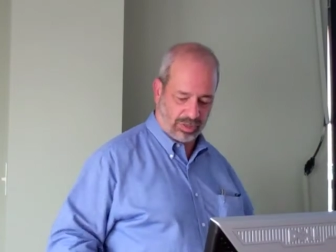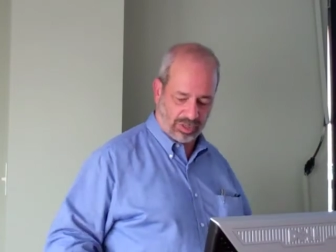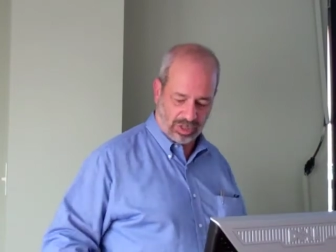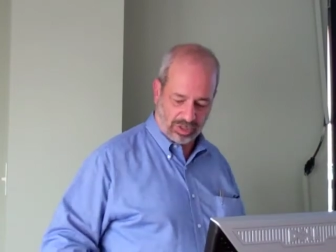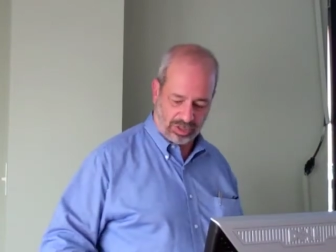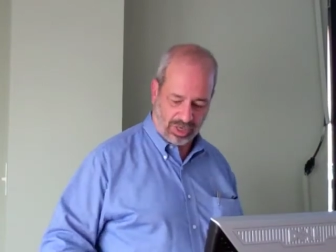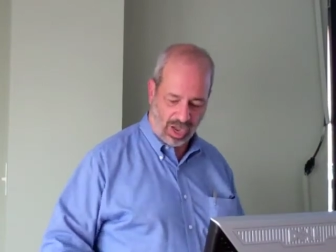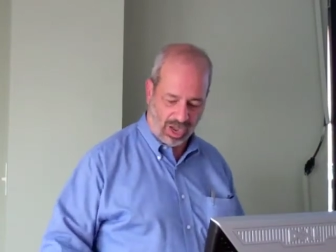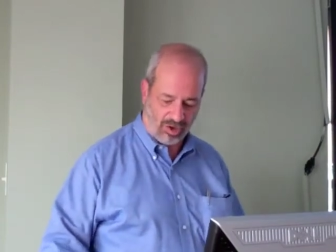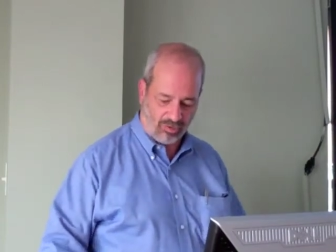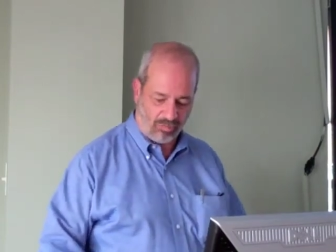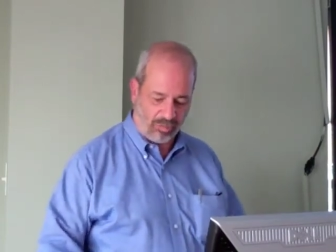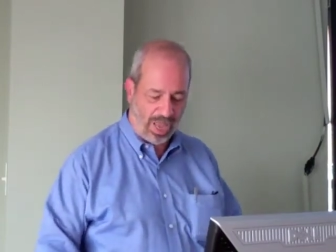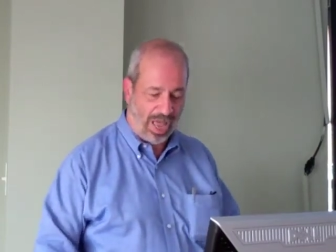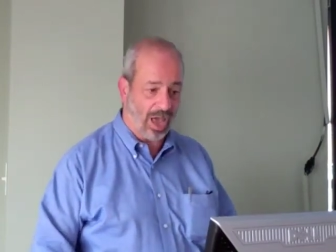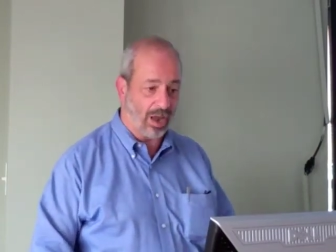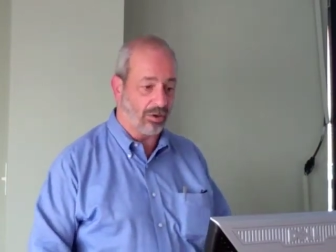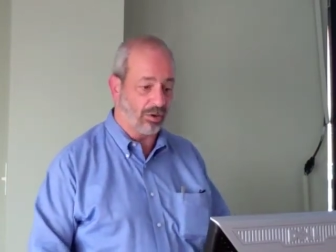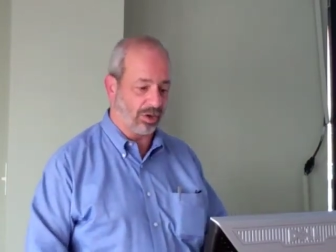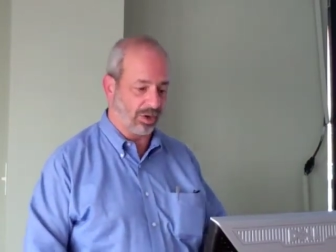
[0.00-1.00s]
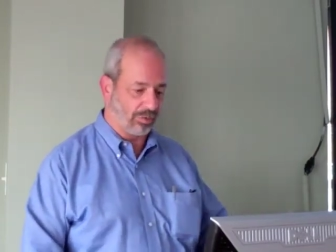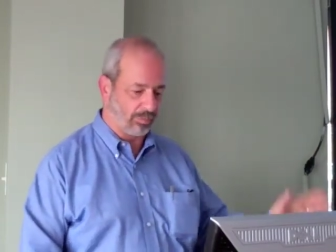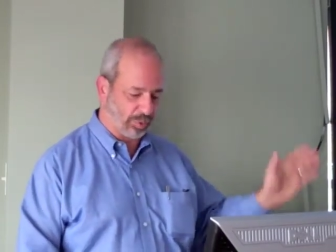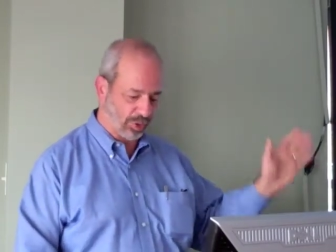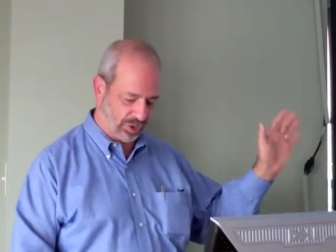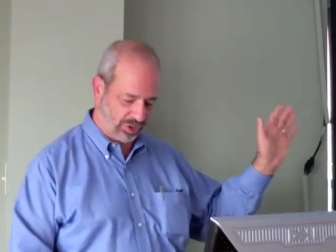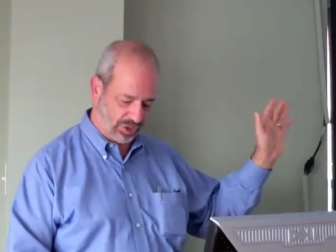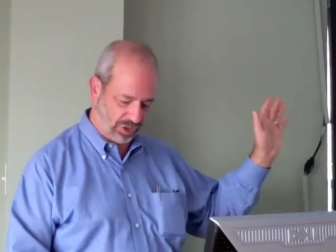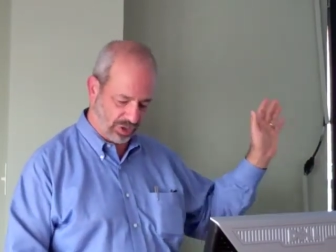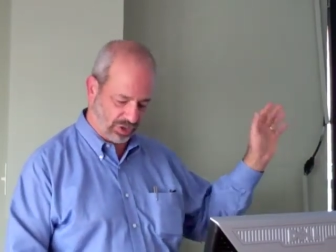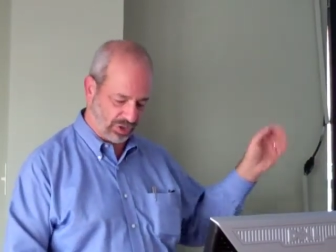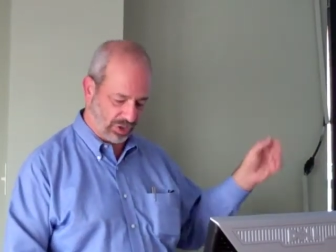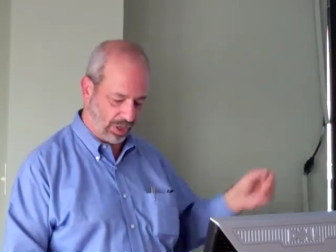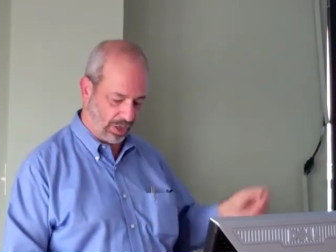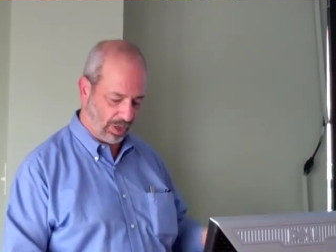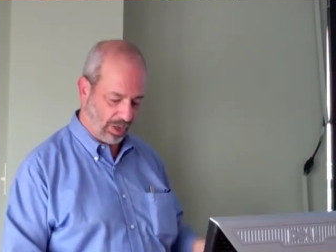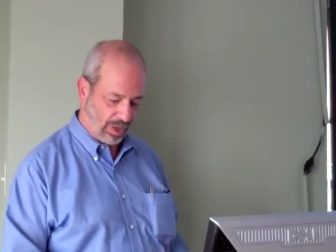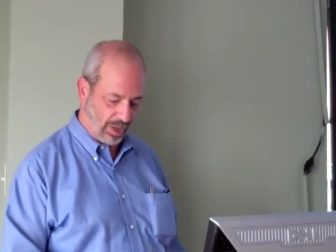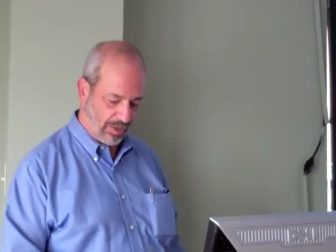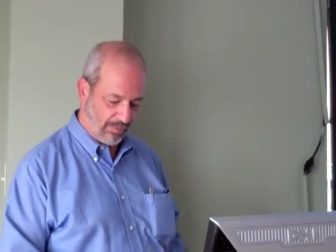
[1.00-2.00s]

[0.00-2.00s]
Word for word: this kind of pattern persisting.